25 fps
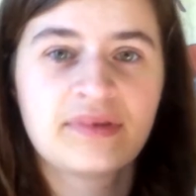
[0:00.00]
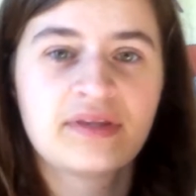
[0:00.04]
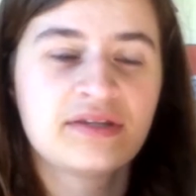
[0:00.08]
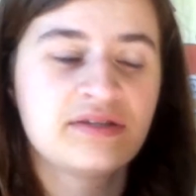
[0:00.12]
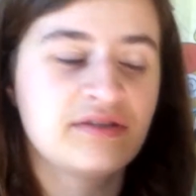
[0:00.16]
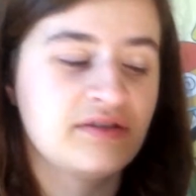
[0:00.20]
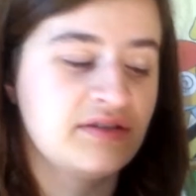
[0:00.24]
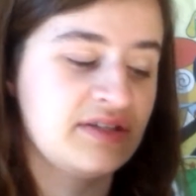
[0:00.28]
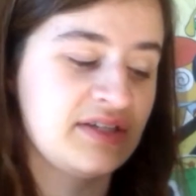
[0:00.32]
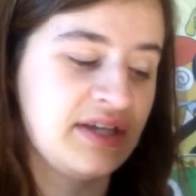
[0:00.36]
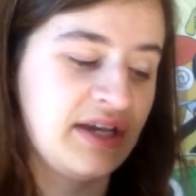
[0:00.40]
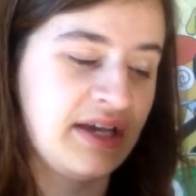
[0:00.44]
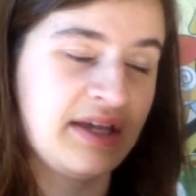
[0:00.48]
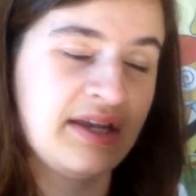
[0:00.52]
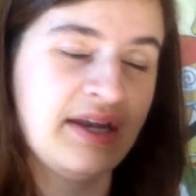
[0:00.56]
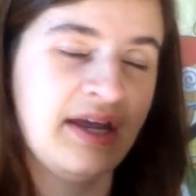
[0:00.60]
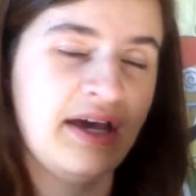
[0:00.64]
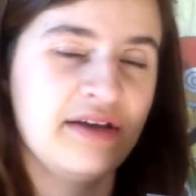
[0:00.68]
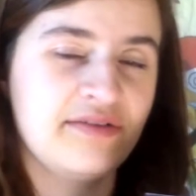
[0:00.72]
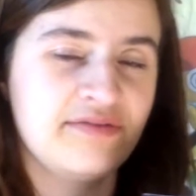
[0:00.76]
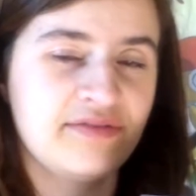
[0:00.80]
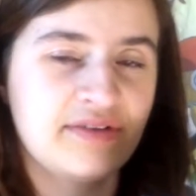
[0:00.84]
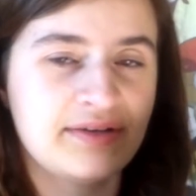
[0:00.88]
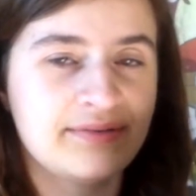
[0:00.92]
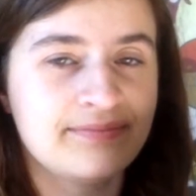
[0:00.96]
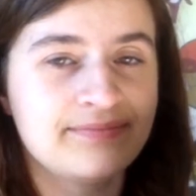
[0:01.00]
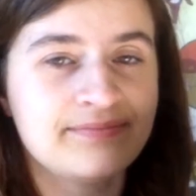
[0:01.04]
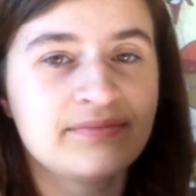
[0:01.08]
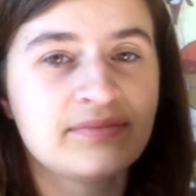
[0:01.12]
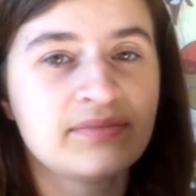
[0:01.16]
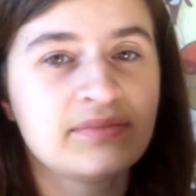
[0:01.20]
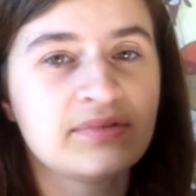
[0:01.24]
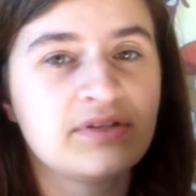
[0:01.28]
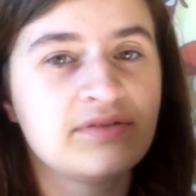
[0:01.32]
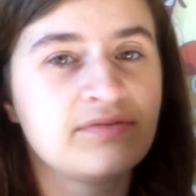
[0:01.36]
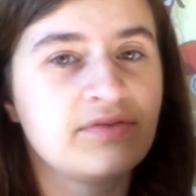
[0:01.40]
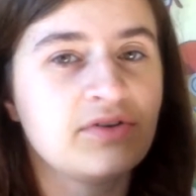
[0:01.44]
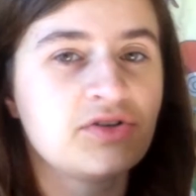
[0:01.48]
So it's like an Advent
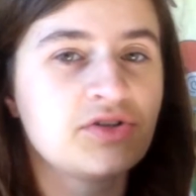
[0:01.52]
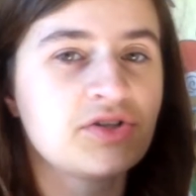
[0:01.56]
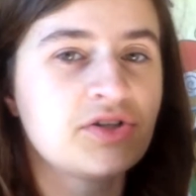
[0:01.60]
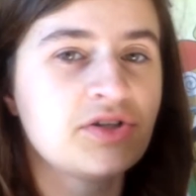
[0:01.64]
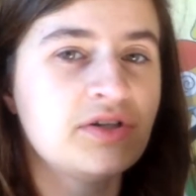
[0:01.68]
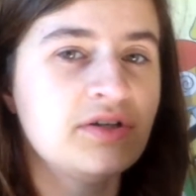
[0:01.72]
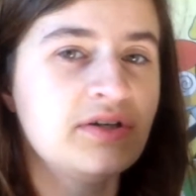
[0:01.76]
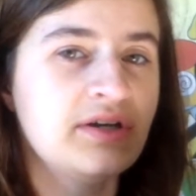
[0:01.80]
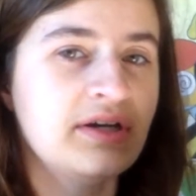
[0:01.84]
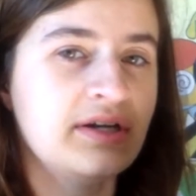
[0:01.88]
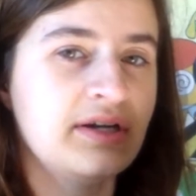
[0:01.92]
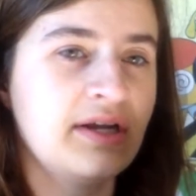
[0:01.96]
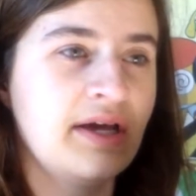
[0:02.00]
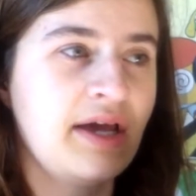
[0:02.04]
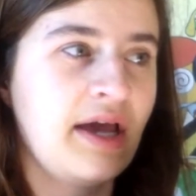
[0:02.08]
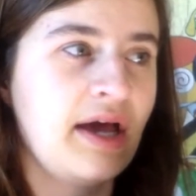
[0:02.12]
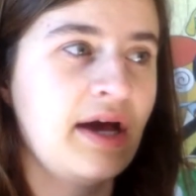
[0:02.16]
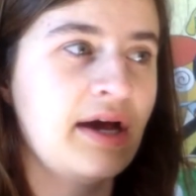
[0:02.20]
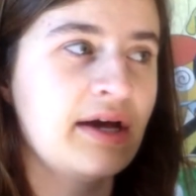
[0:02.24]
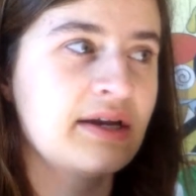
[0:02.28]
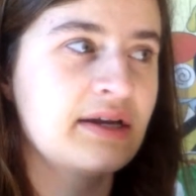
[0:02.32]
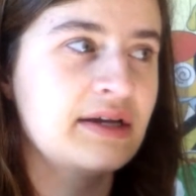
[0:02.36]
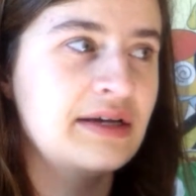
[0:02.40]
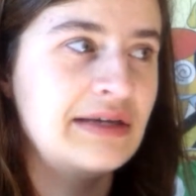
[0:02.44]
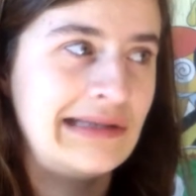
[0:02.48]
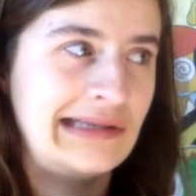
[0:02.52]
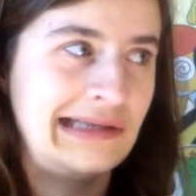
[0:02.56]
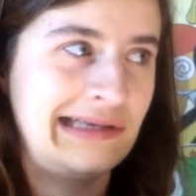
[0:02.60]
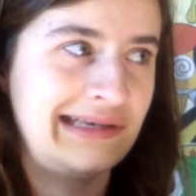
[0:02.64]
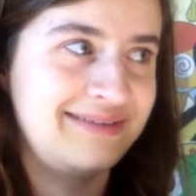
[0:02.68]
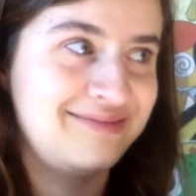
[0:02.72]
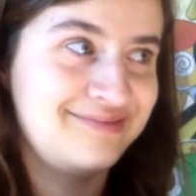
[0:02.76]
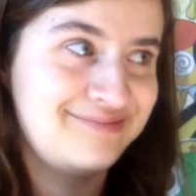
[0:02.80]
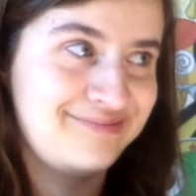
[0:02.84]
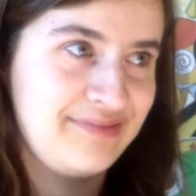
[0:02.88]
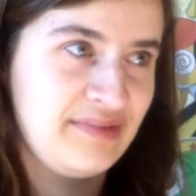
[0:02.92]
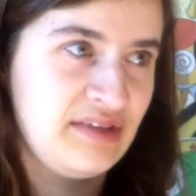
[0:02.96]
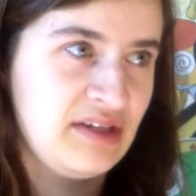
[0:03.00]
devotional, and I got it like